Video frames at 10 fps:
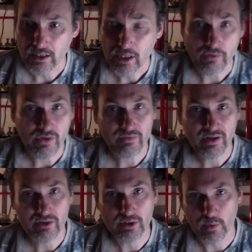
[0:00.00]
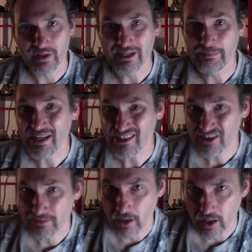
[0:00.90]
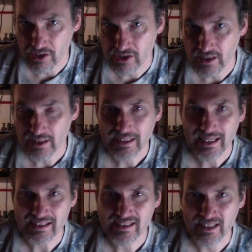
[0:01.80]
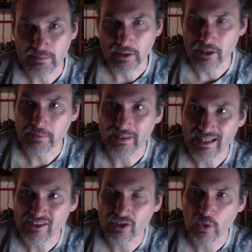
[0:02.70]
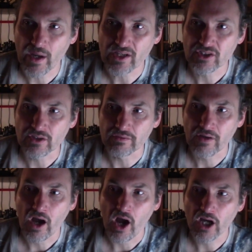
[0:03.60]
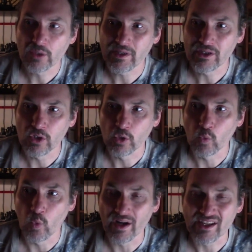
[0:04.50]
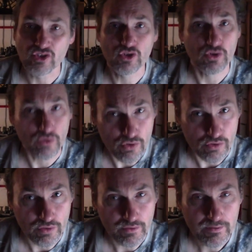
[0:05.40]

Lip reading: If you ever hear the word epistemology, it's similar, but it's the question of how do we know what is true?